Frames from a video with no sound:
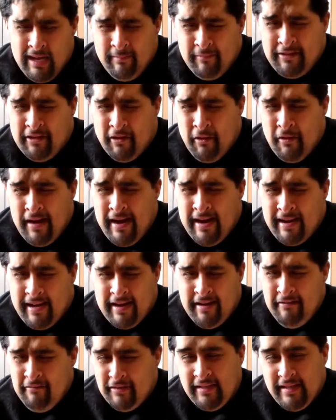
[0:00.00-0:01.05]
I'm sorry,
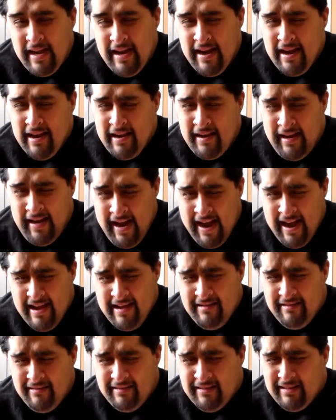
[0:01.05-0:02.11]
can you say that
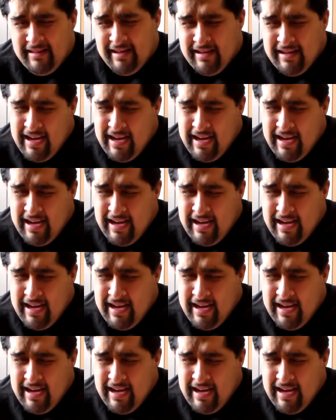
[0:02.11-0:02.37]
again?